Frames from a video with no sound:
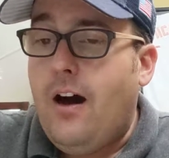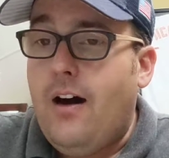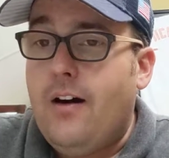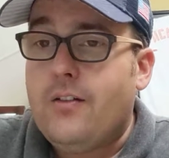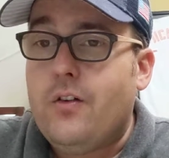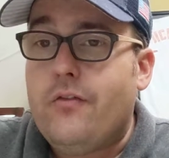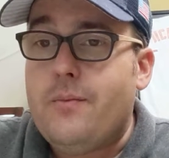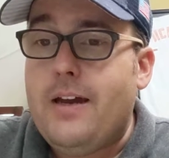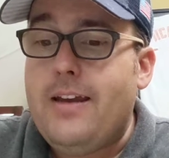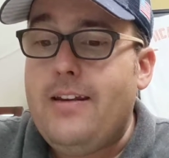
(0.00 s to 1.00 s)
So
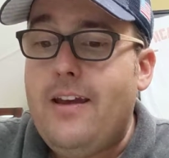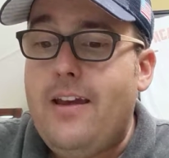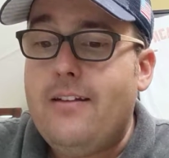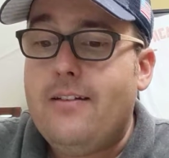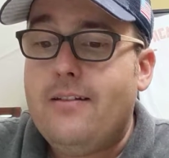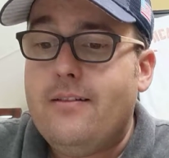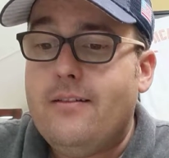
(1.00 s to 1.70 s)
from 98